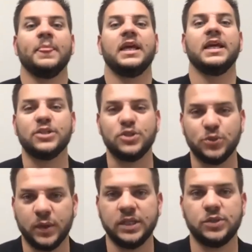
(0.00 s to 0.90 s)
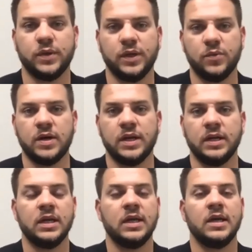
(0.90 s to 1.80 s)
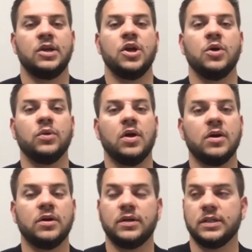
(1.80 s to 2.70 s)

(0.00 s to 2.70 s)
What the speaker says: It's 2021. No longer,